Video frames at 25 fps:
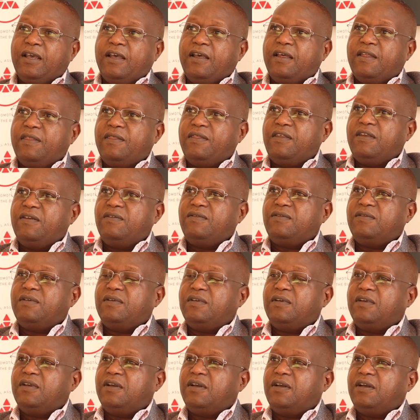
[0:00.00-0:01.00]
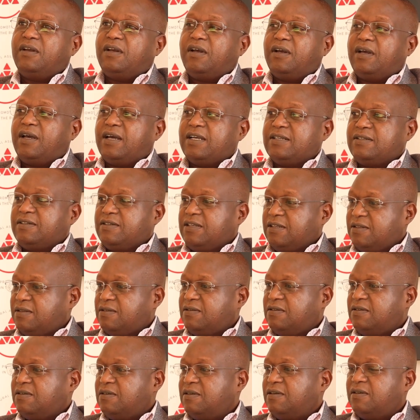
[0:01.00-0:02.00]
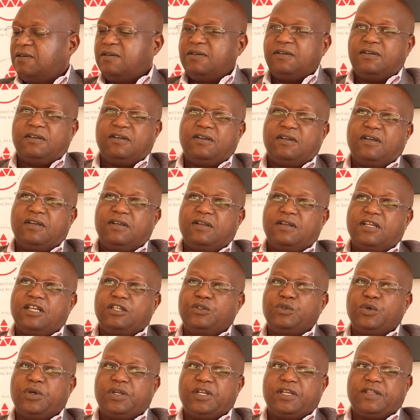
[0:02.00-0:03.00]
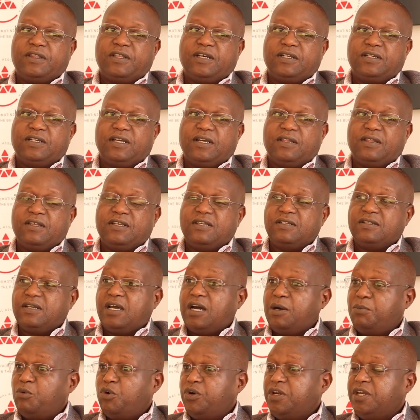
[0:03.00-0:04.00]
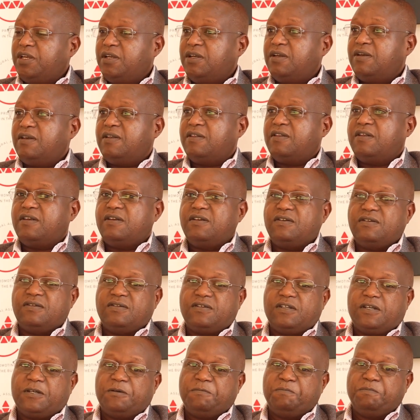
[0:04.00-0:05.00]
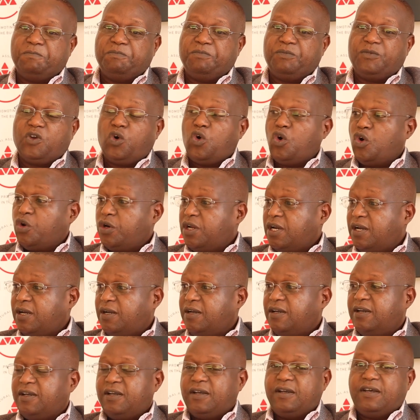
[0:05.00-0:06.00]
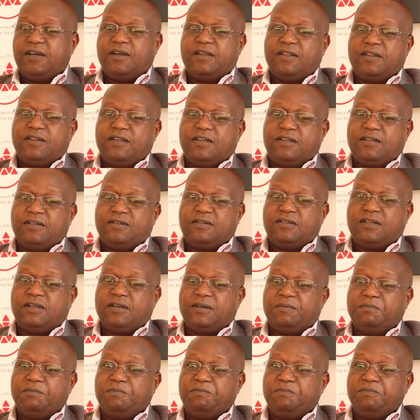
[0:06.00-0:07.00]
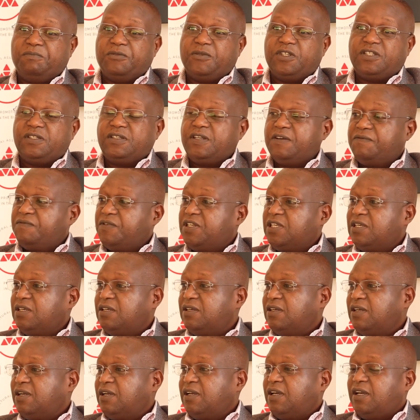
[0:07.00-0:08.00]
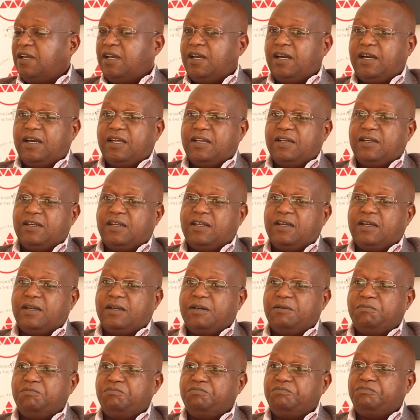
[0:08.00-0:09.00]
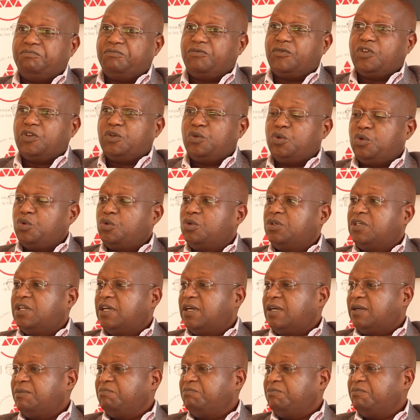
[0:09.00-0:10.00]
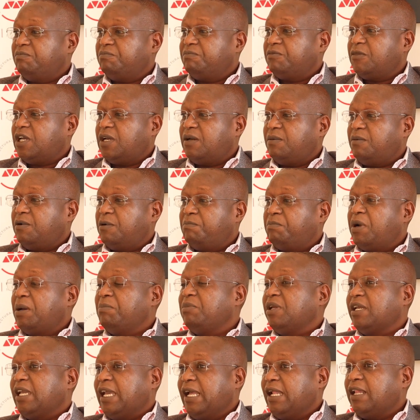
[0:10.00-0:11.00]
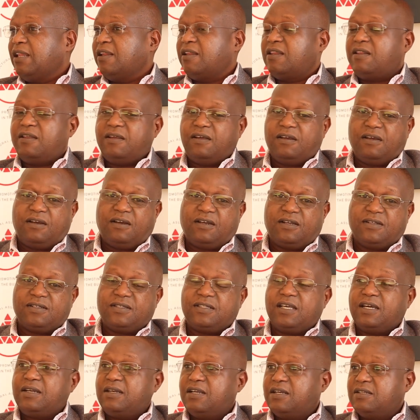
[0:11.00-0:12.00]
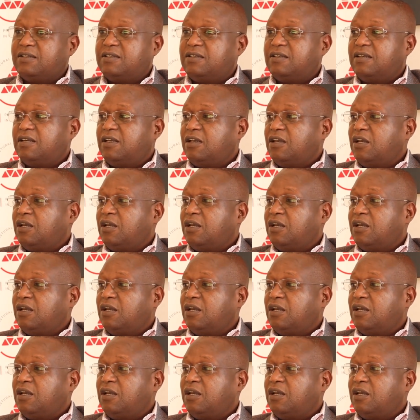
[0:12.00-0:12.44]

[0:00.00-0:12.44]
This assists in ensuring that there is harmony, there is order, there is safety, and good public health standards